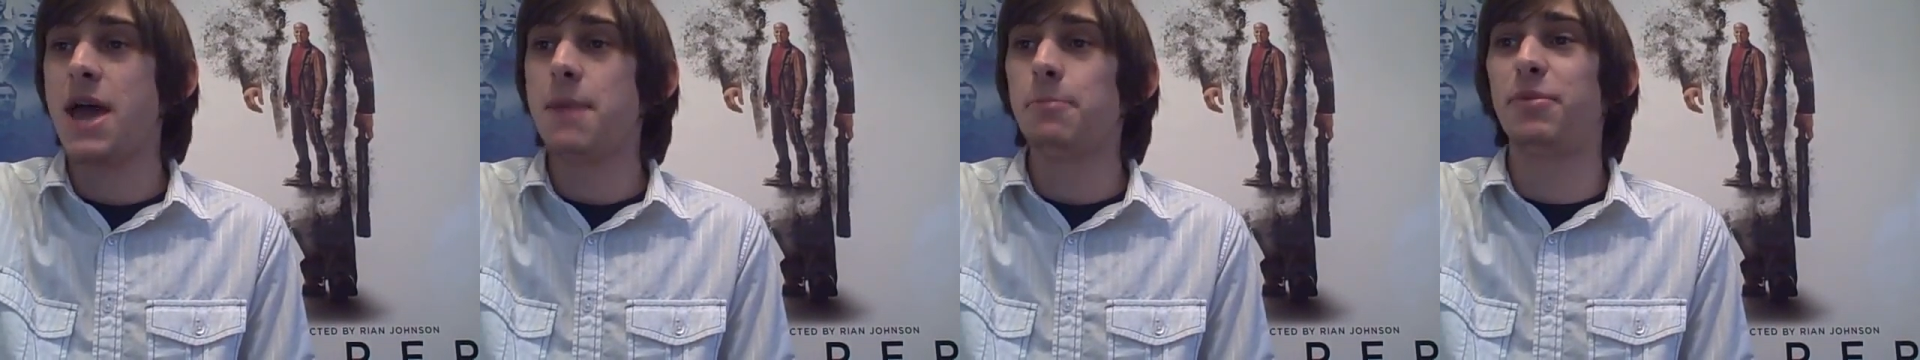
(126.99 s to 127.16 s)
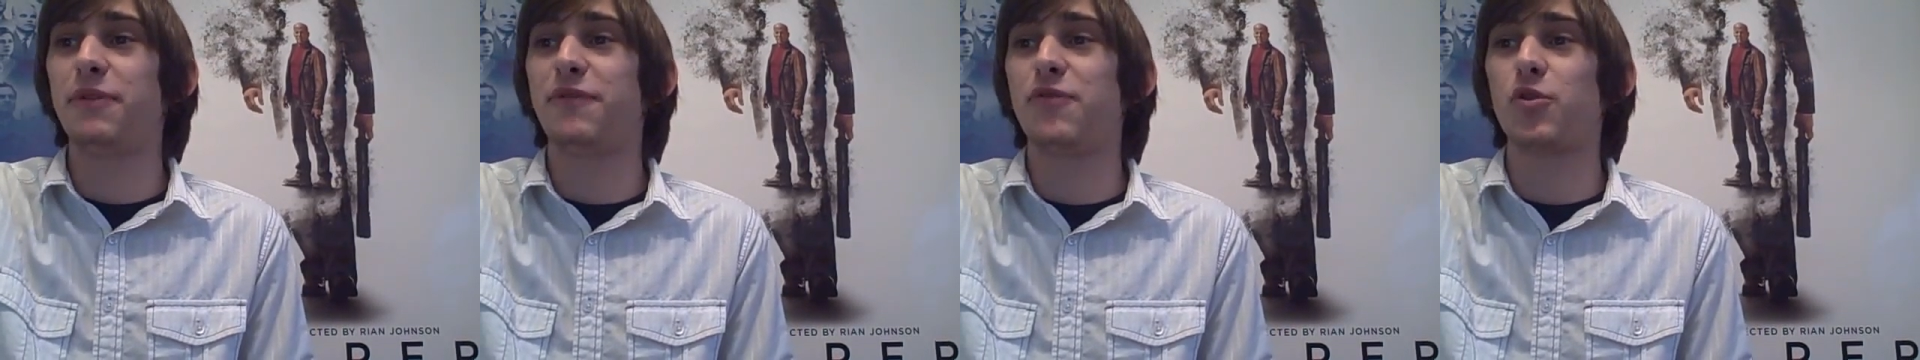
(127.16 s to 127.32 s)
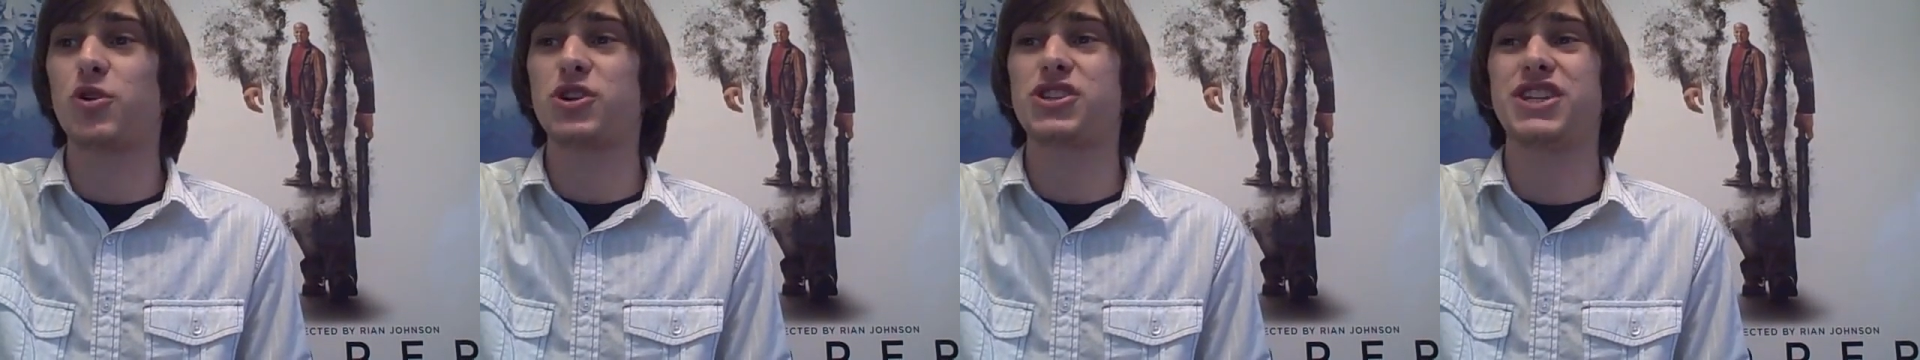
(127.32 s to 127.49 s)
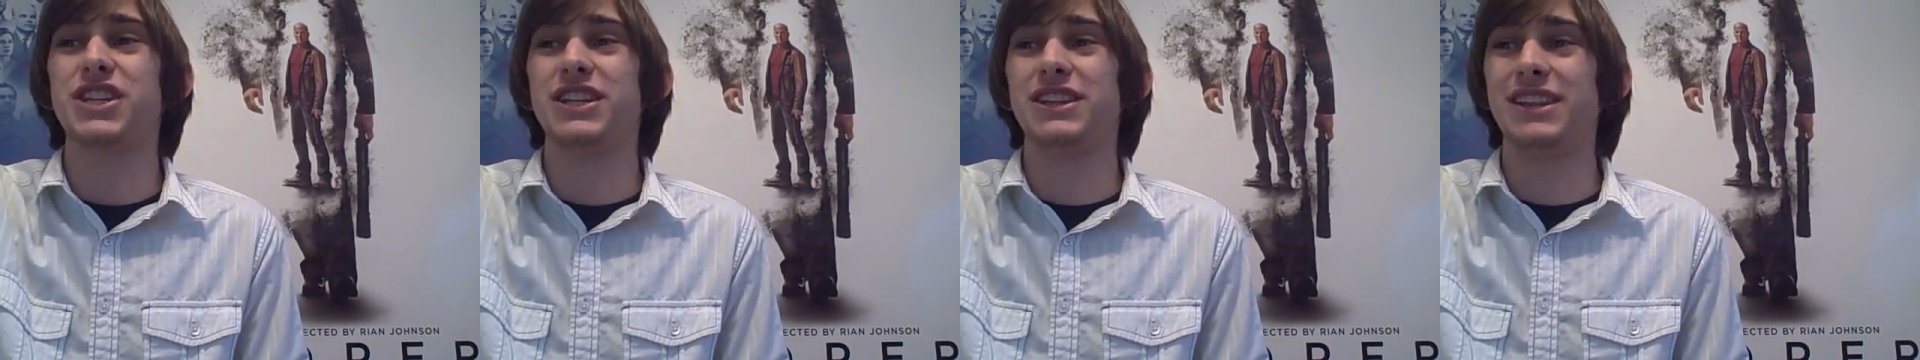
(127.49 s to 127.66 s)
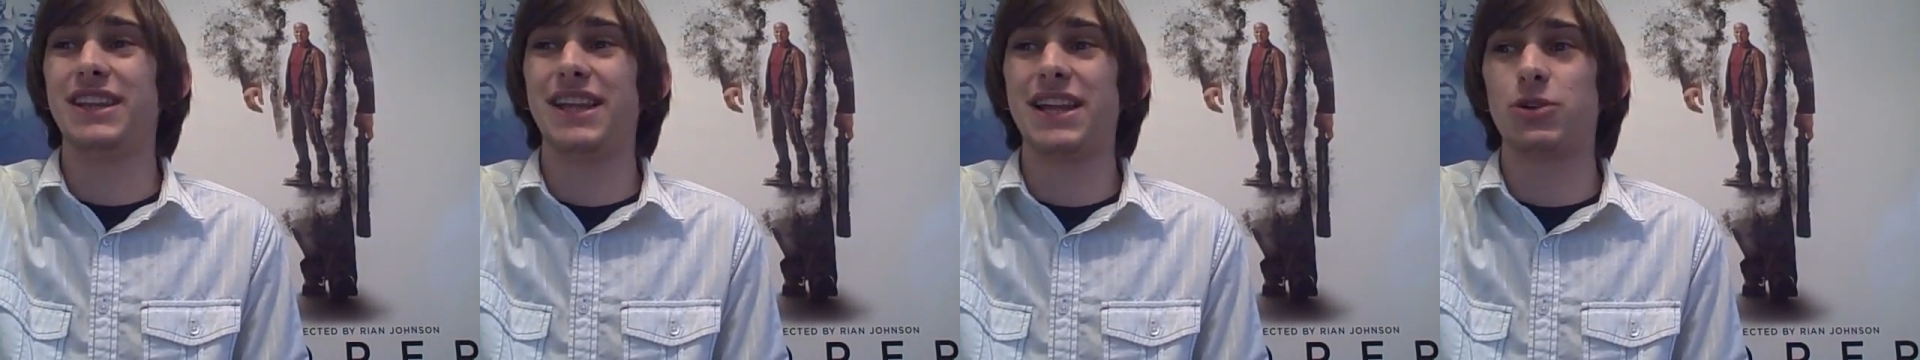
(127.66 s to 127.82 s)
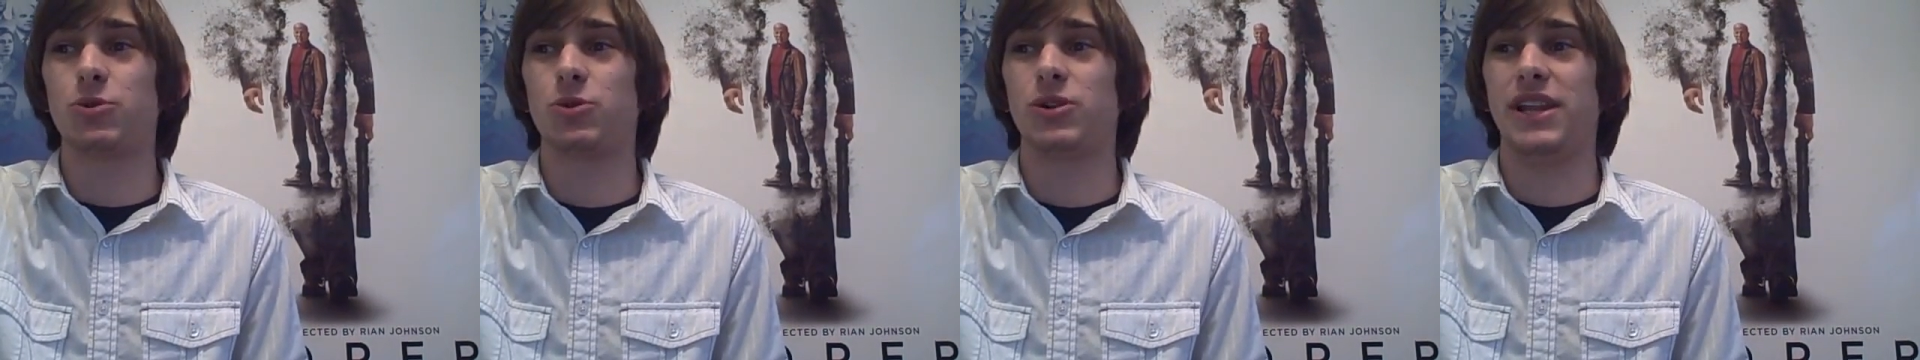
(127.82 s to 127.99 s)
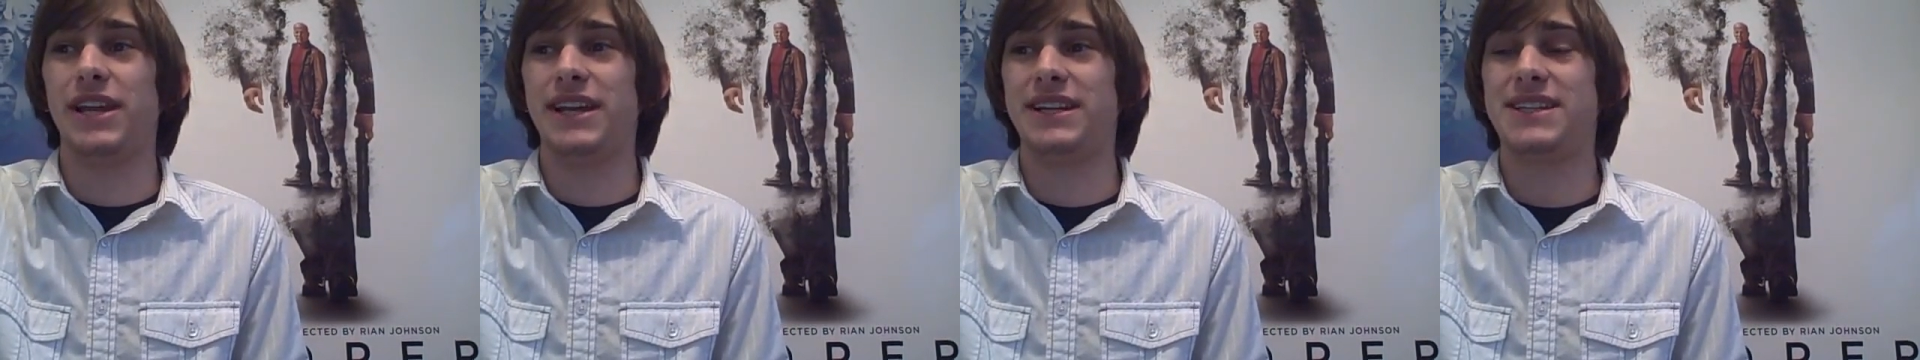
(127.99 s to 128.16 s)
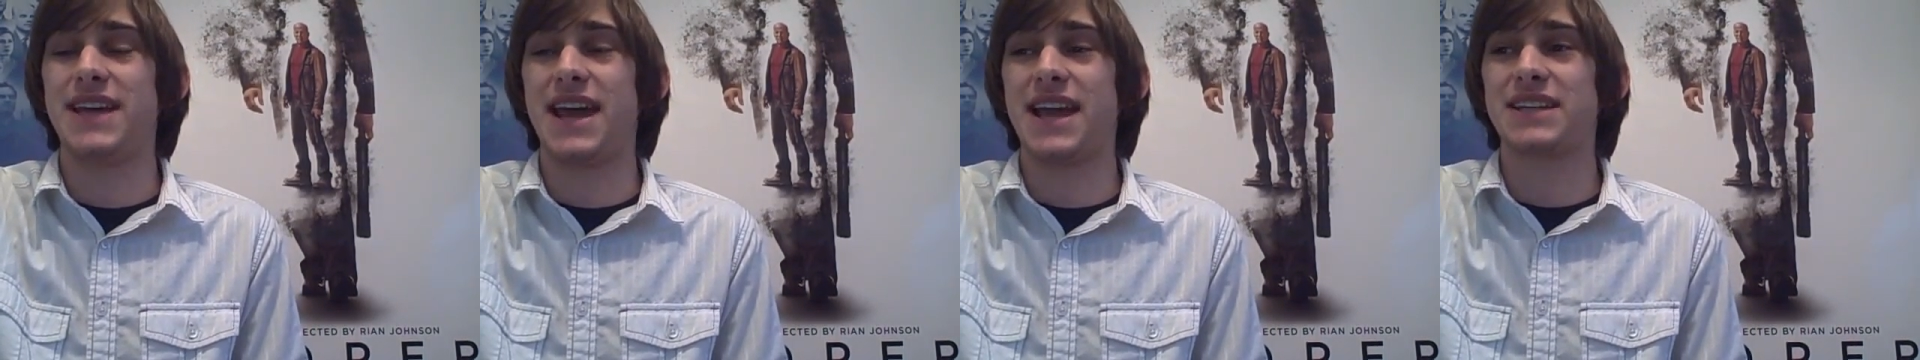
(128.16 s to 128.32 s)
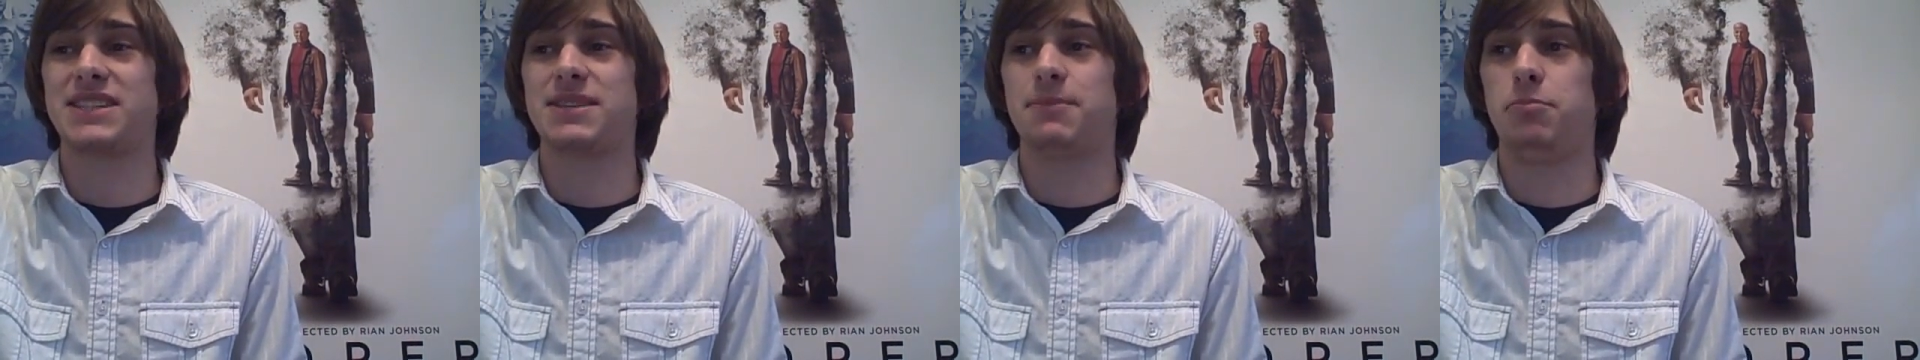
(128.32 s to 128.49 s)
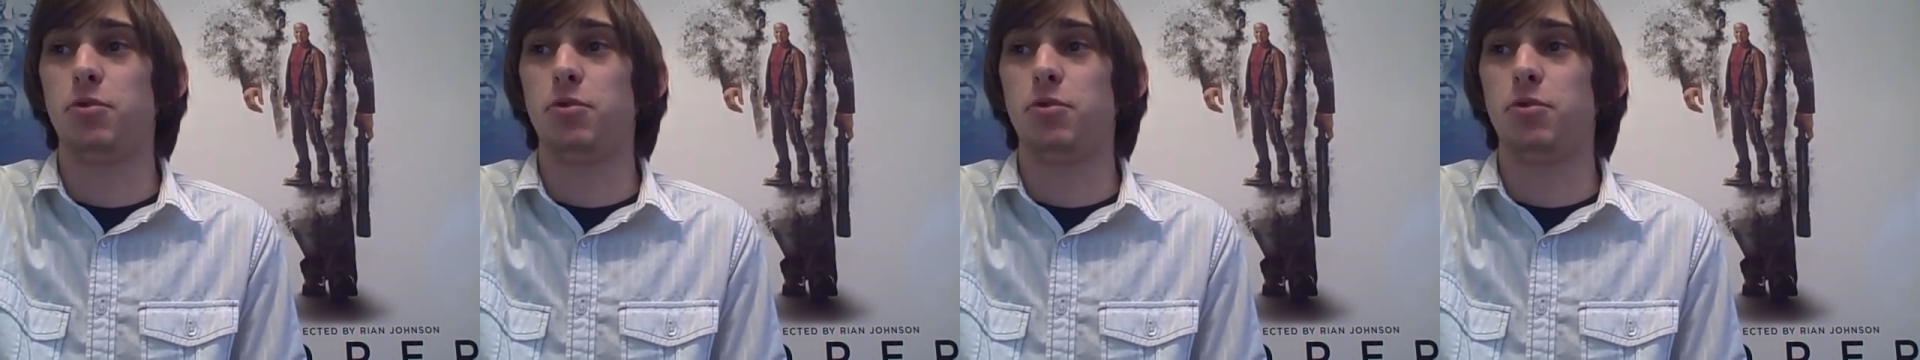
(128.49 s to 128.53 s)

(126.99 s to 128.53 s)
before she literally takes a